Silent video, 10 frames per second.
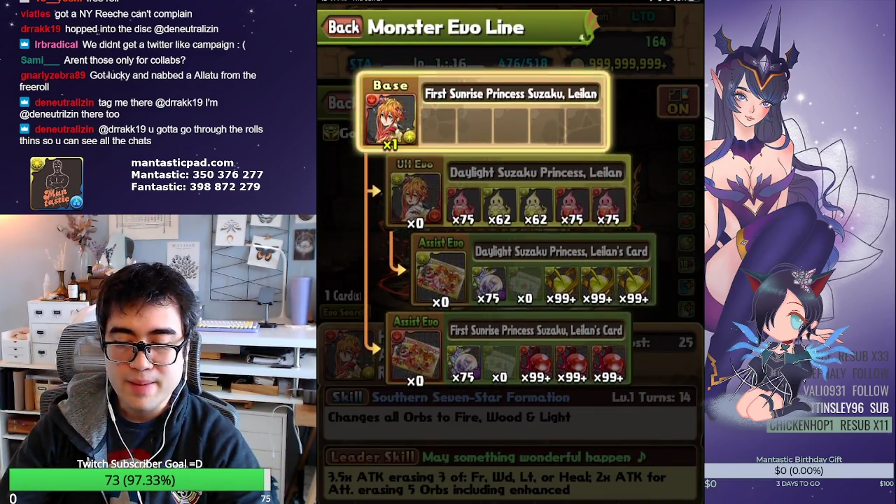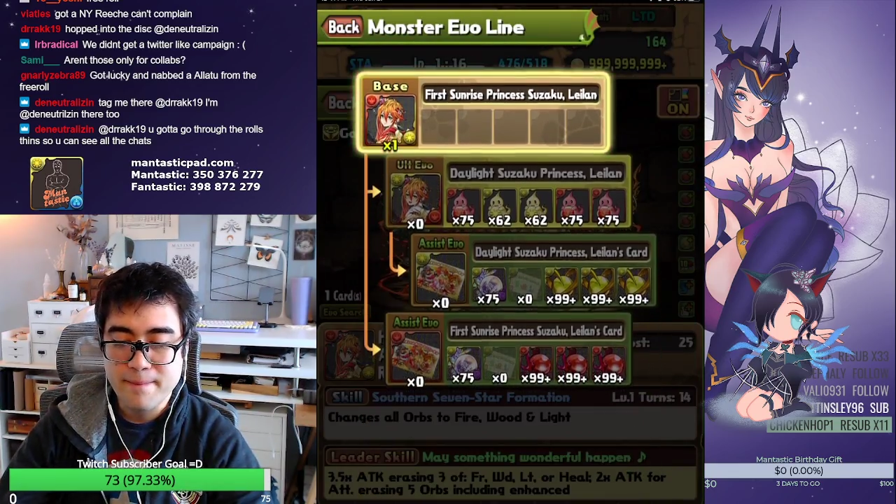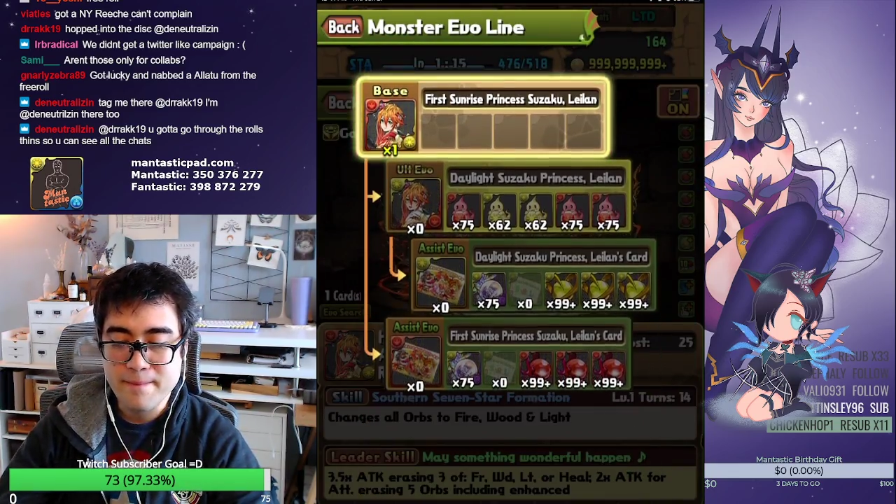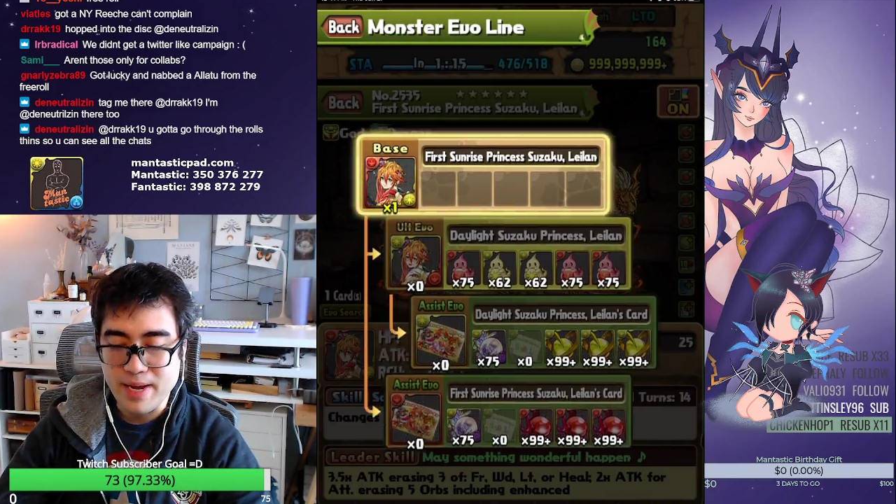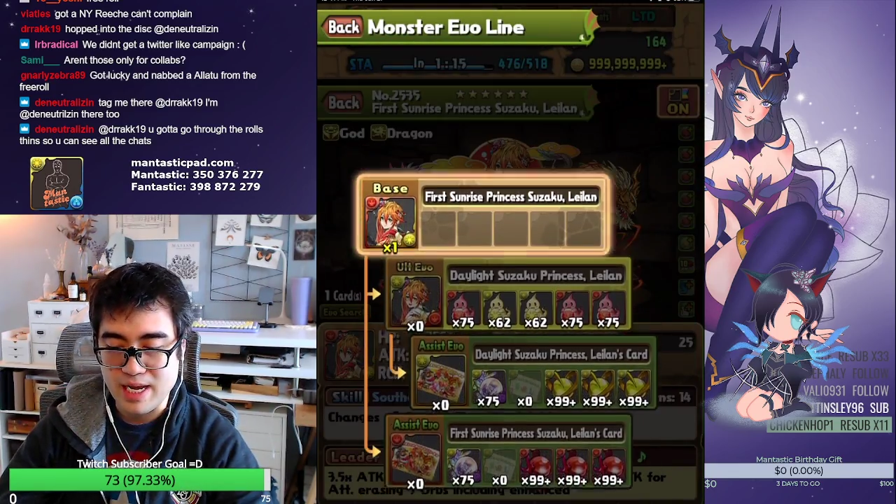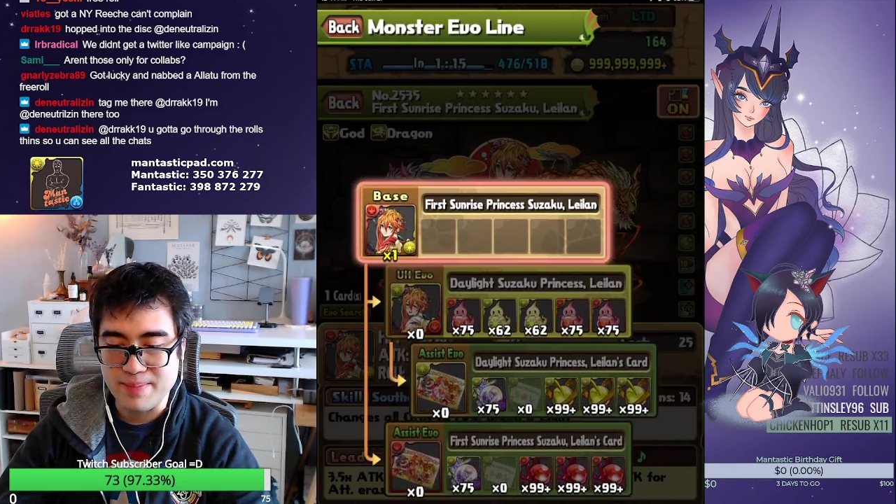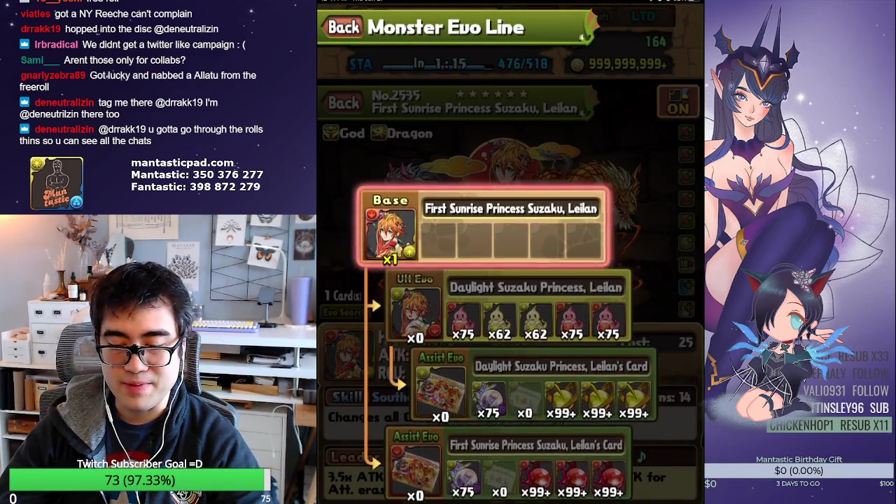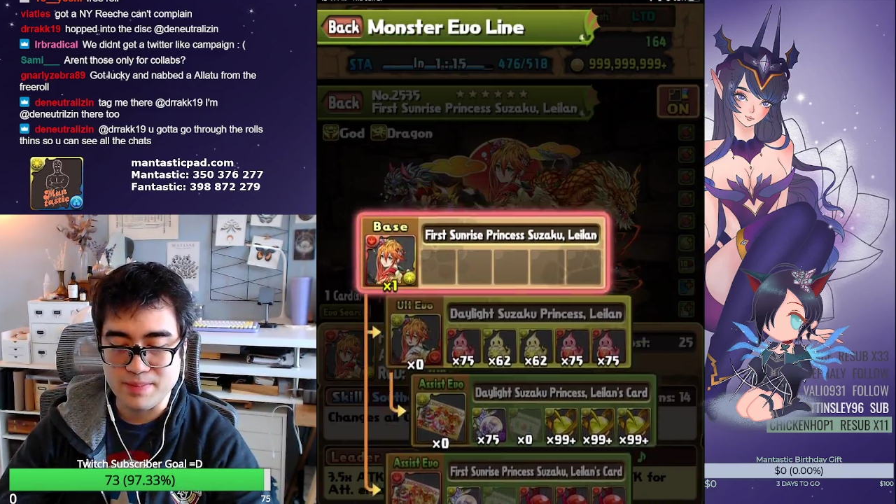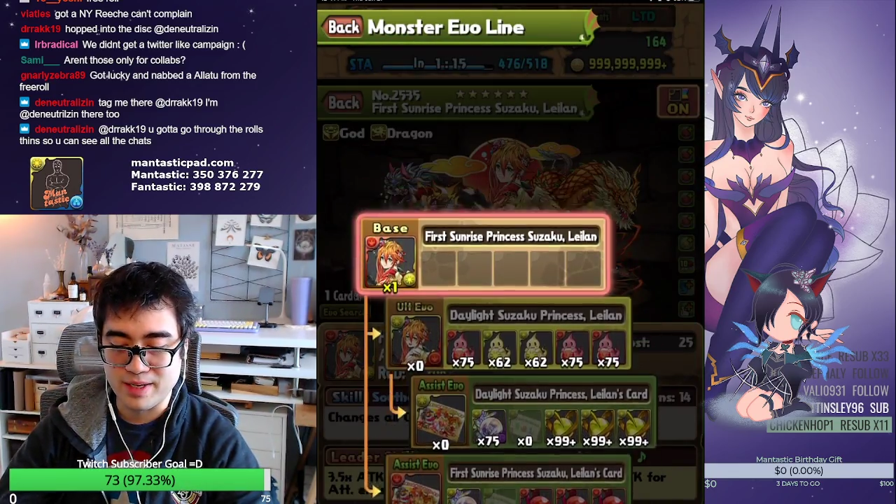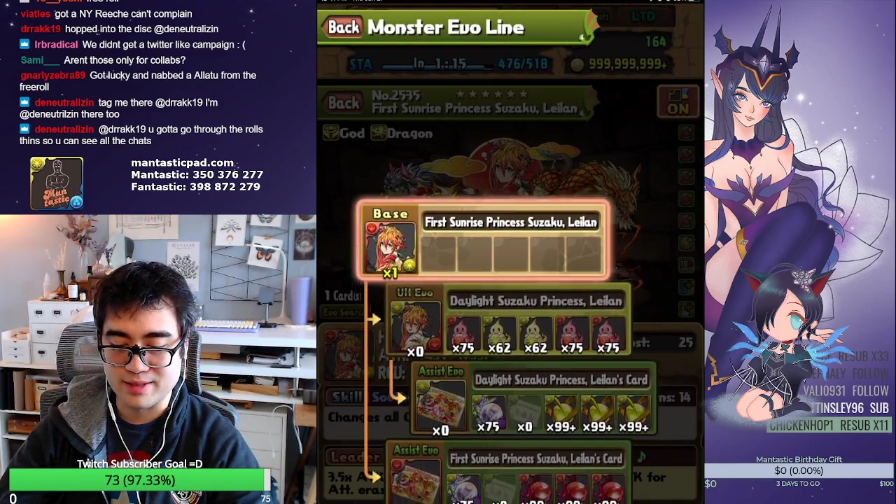
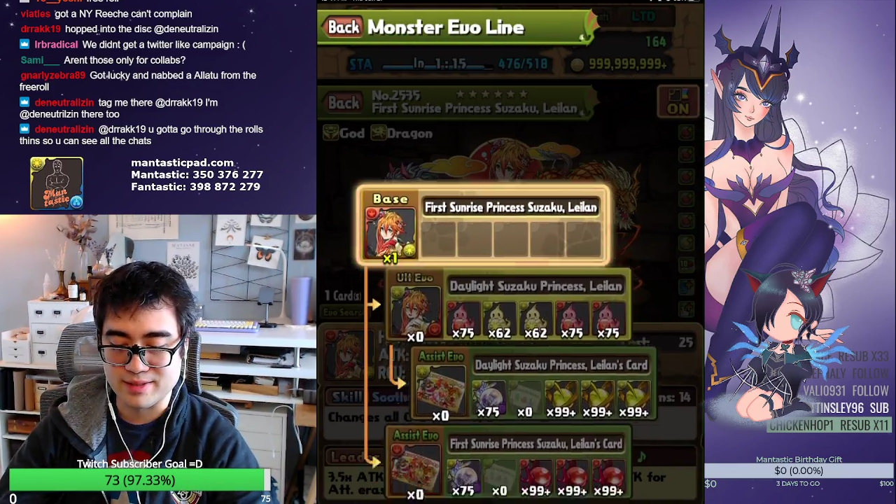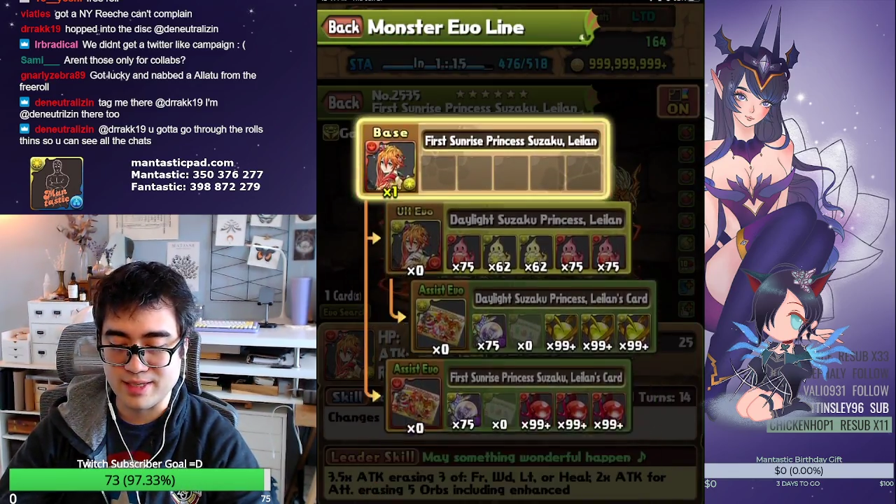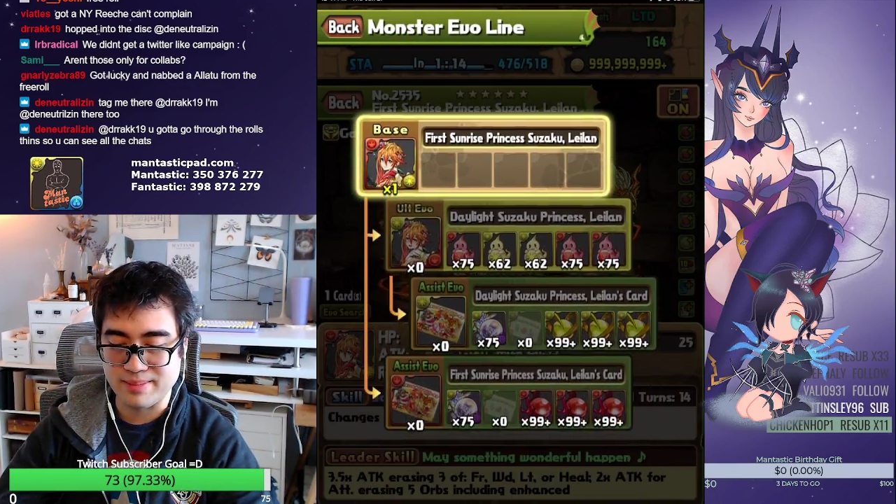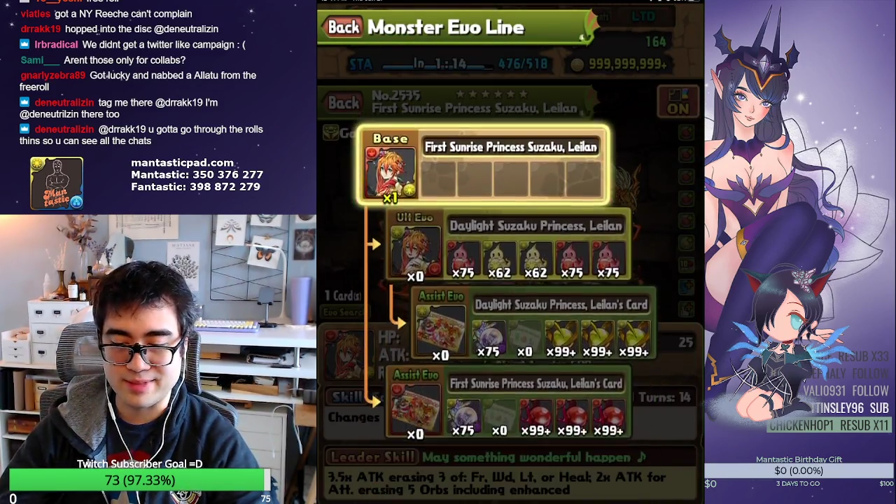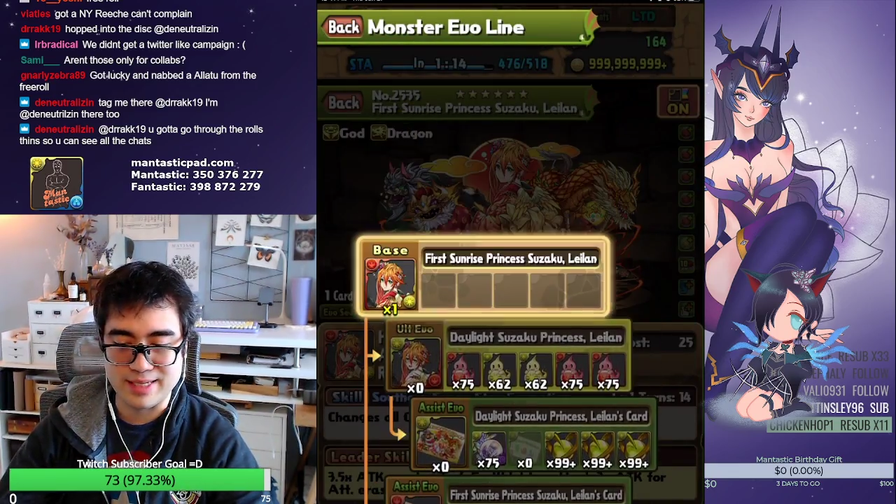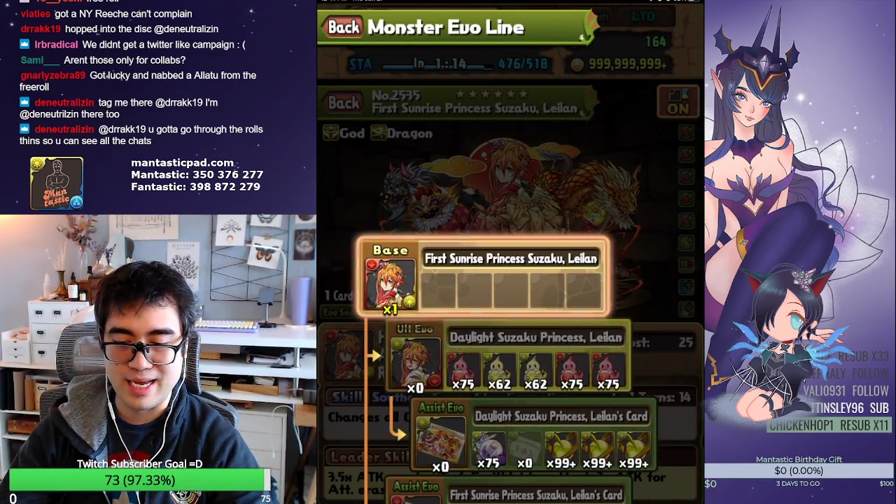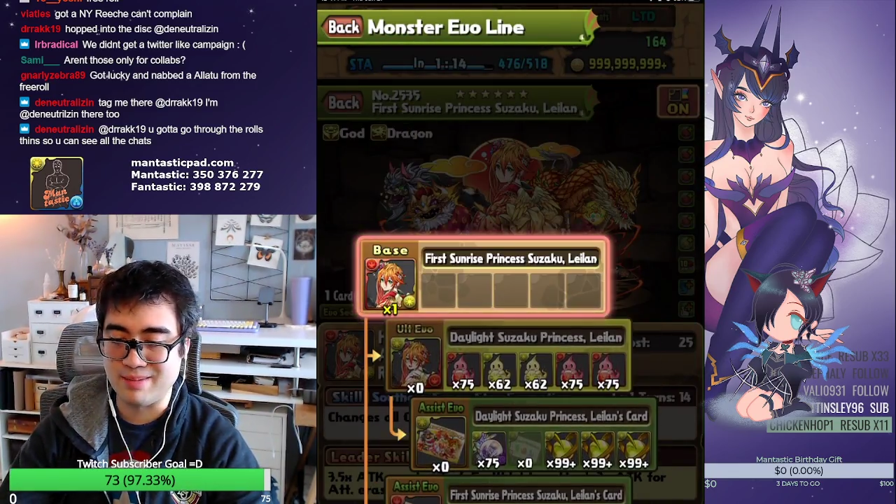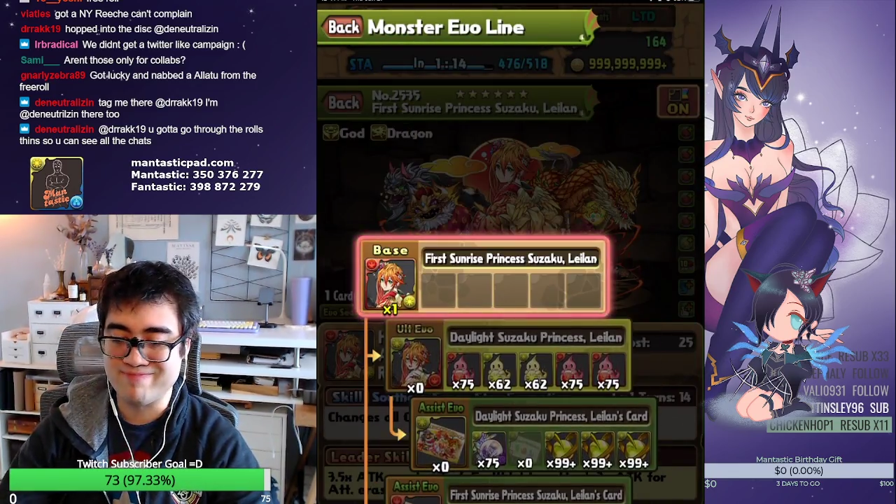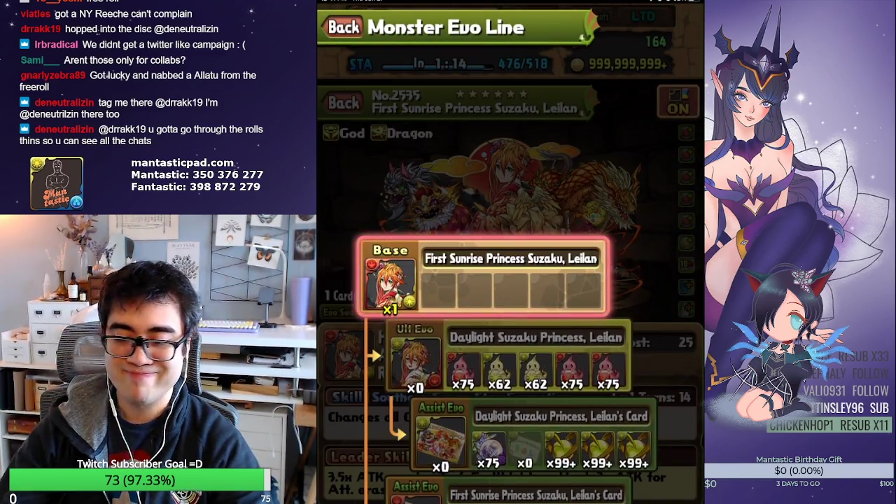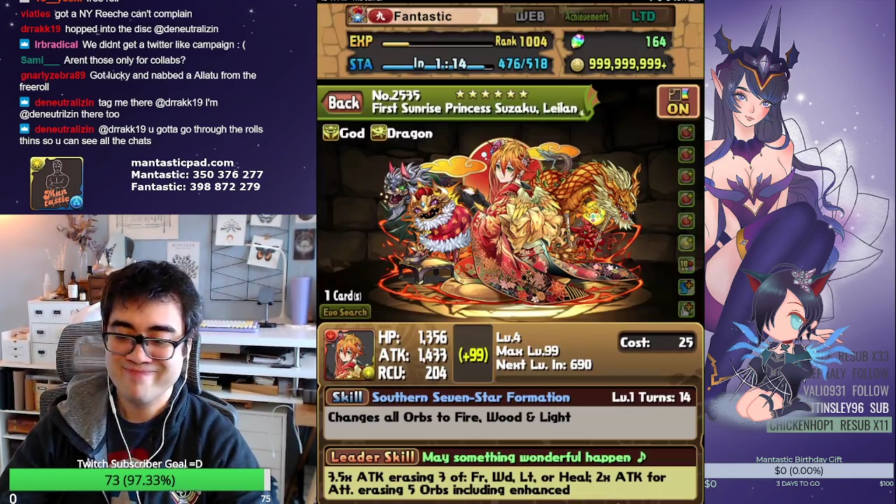maybe, but at the same time,